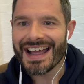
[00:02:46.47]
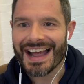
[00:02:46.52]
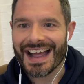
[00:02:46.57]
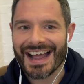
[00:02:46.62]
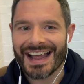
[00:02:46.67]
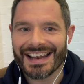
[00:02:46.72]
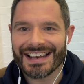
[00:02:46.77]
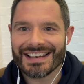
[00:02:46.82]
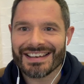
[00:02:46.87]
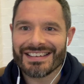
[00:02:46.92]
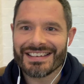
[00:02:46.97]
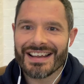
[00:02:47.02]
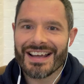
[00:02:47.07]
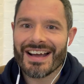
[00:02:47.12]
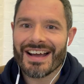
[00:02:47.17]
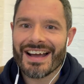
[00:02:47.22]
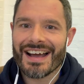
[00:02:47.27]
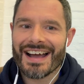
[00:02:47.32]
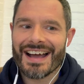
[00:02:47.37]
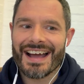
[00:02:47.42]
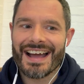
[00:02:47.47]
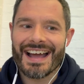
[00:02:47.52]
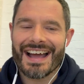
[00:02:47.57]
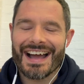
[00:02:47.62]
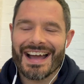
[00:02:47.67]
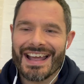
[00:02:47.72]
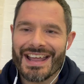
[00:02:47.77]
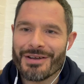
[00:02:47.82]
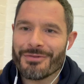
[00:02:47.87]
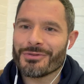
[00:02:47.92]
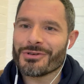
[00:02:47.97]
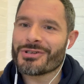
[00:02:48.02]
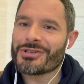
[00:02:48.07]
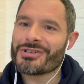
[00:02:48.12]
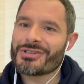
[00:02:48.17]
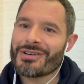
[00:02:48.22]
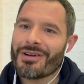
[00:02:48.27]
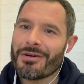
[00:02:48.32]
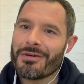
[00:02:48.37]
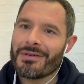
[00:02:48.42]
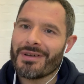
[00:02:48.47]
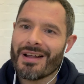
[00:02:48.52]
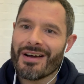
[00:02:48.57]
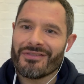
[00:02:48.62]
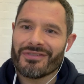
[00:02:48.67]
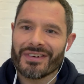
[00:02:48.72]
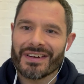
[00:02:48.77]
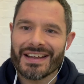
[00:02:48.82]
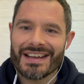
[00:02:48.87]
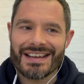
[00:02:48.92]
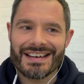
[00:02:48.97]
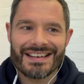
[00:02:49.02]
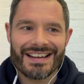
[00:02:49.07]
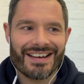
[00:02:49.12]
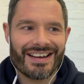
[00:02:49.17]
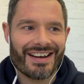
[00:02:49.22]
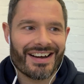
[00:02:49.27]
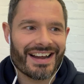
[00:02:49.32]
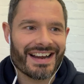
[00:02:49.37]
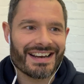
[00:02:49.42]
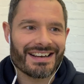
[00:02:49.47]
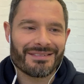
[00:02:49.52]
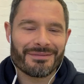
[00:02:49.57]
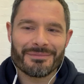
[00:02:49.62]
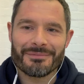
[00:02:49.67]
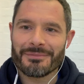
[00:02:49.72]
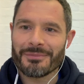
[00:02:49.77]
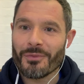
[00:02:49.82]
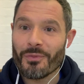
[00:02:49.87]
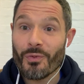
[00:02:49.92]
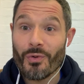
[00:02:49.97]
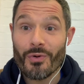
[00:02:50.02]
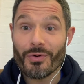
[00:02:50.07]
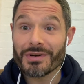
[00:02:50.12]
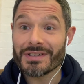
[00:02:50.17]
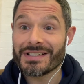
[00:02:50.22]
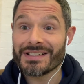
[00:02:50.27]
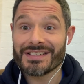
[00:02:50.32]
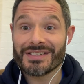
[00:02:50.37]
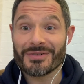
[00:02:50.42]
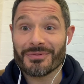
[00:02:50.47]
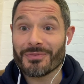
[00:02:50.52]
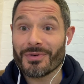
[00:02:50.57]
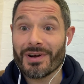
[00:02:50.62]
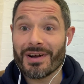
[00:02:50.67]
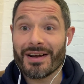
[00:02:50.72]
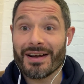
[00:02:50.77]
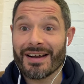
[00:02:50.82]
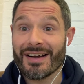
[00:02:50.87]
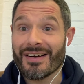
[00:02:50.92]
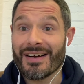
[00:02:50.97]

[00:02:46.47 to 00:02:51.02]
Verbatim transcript: And it was so lovely that I walked into work.